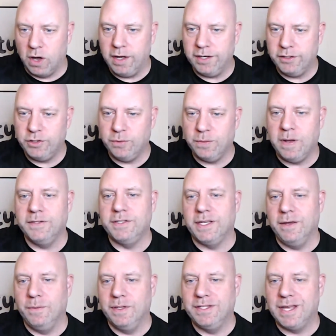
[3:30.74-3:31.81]

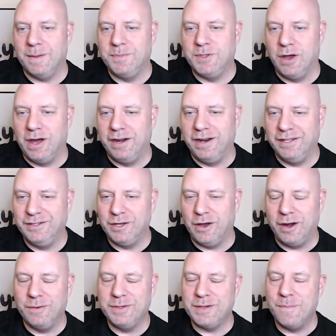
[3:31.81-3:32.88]
Jawelski. What's up, Donna?
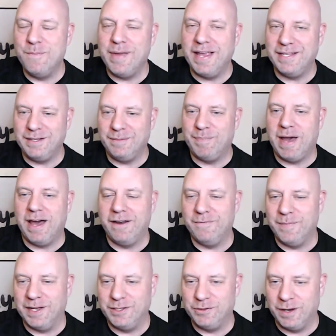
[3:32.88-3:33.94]
Donna was an amazing part of
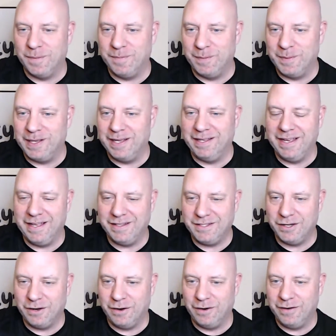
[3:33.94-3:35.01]
my trip, and we get
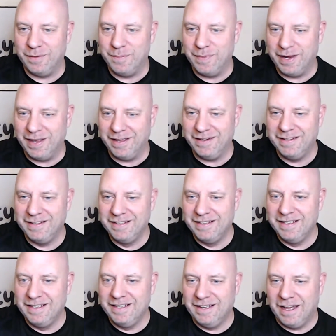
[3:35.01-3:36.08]
to her in a minute.
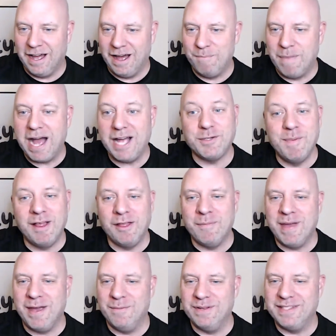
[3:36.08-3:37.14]
Marshmallow
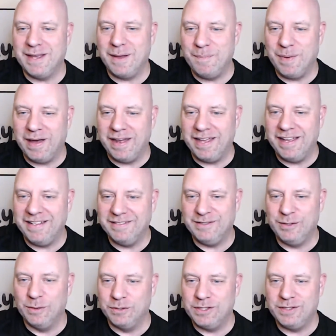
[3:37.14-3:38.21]
Man, what's up, buddy?
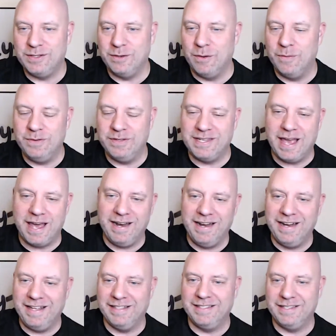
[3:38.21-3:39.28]
So sad I
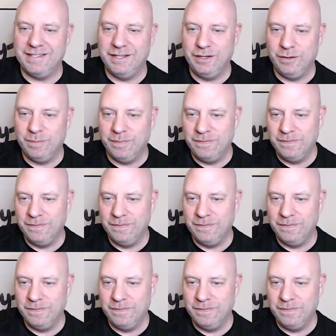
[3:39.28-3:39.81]
didn't get to see you.